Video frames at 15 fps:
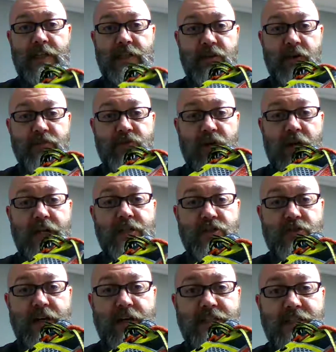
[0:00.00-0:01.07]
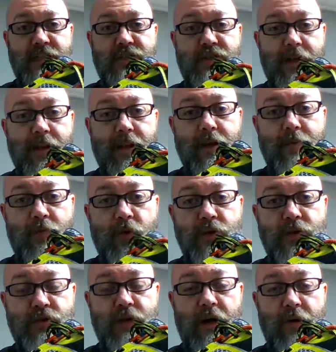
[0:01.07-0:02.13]
So I've tried to transition a little more to
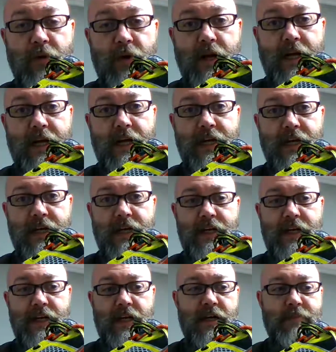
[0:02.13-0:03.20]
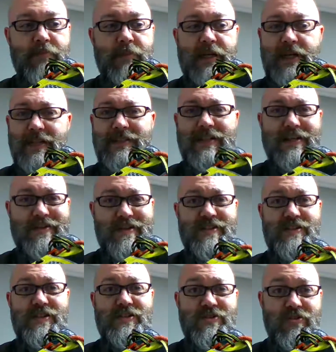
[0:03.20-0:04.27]
trail running uh, because I
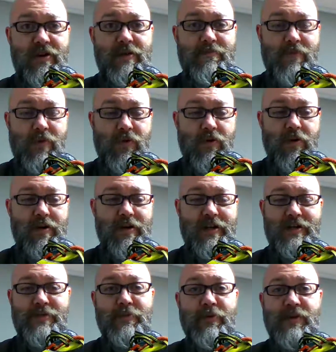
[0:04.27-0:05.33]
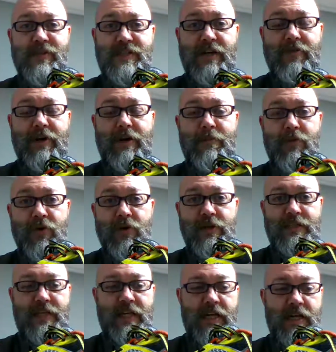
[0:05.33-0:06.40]
just enjoy it more. There's more scenery, more to
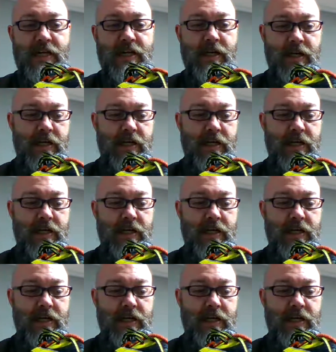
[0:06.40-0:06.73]
see.